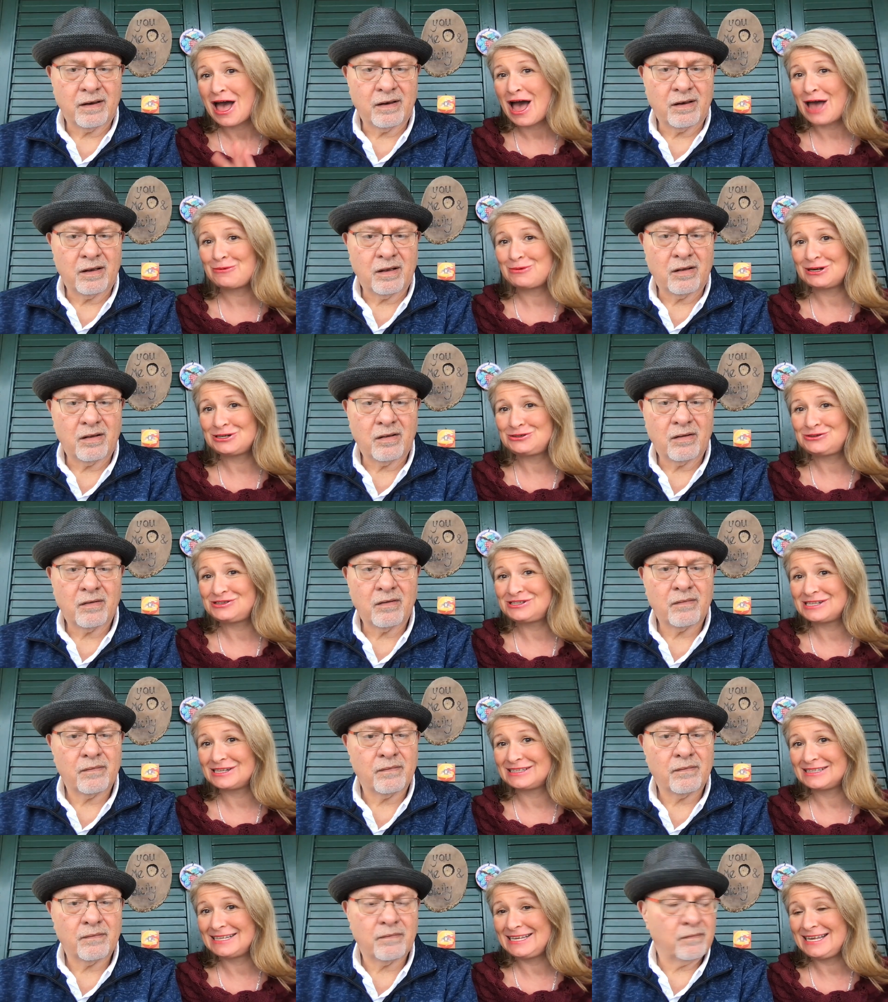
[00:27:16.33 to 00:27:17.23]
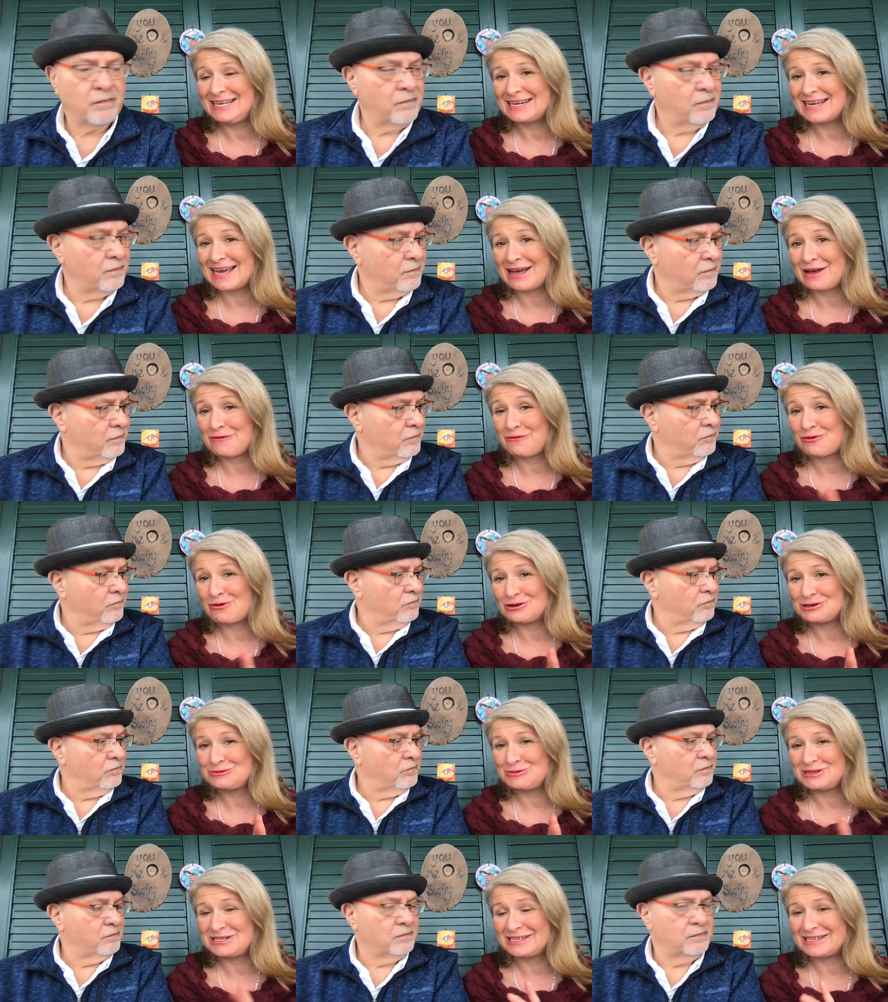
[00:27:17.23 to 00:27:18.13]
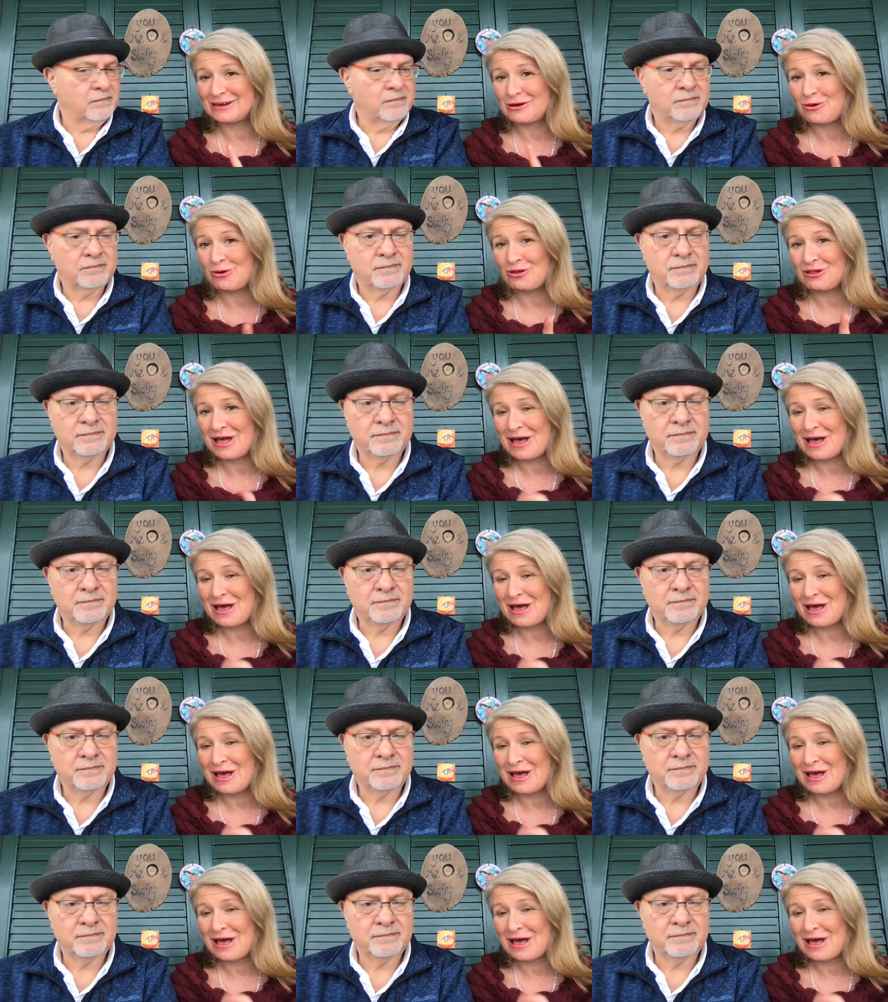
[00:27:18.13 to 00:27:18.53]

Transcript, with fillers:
Speaker 1: I went to Salina. Of course, we did a whole